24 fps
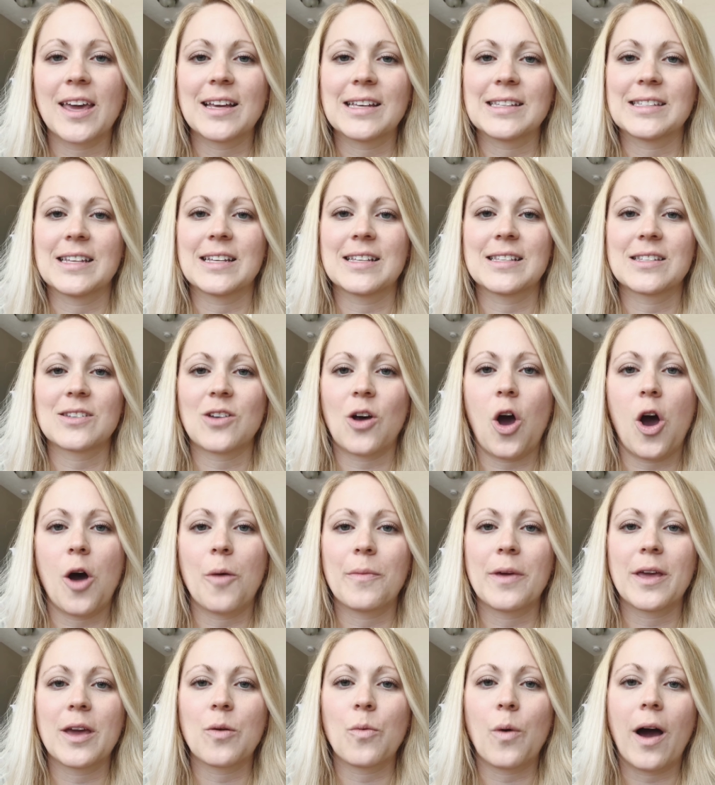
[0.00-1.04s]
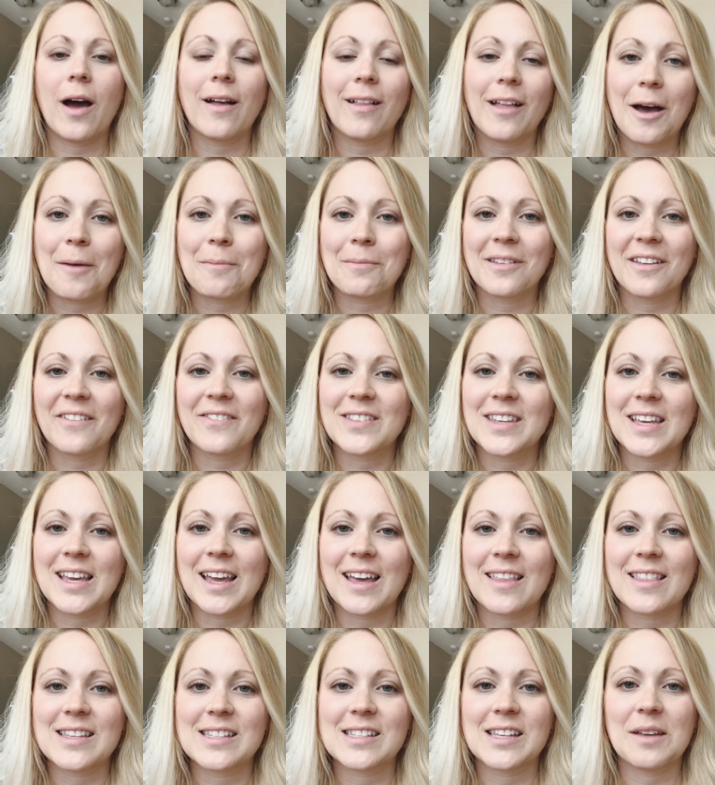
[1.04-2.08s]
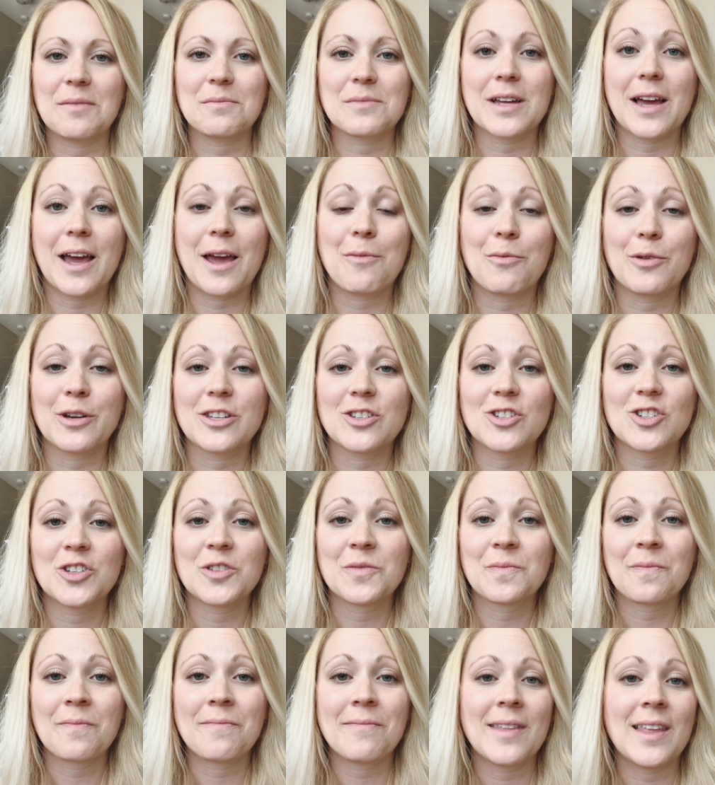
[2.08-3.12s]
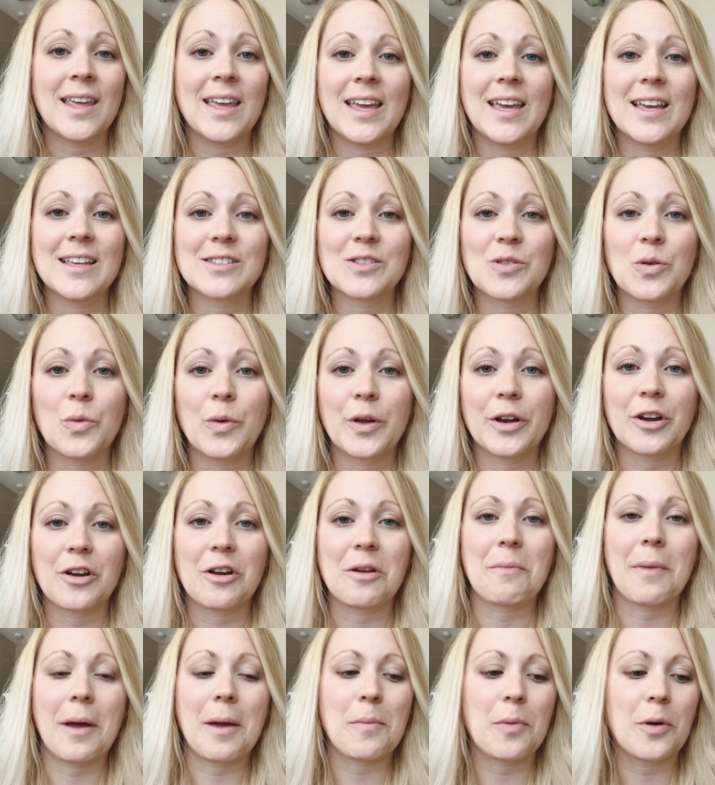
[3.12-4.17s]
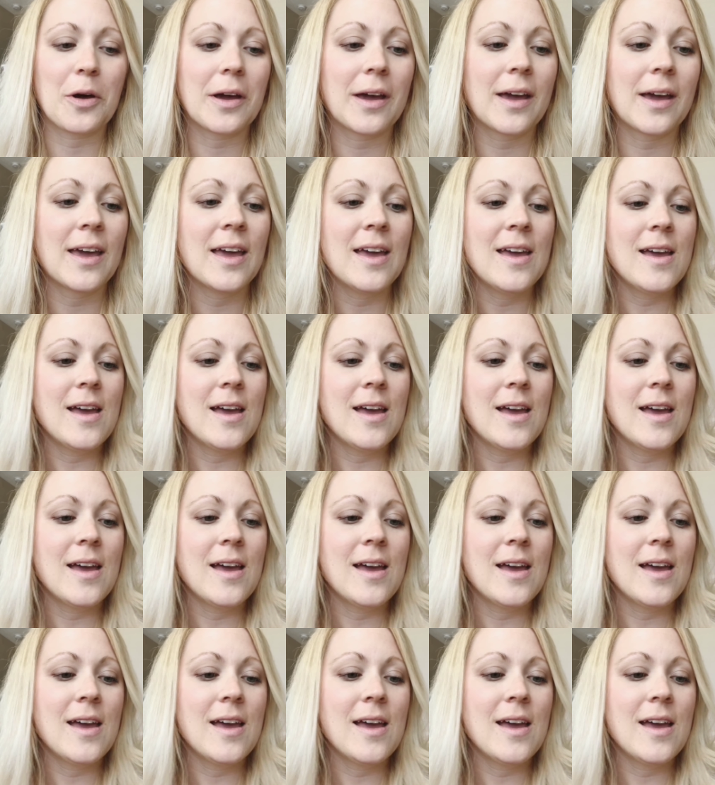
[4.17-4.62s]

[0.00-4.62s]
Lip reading: Because it's calming while uplifting at the same time, which is a winner in my book.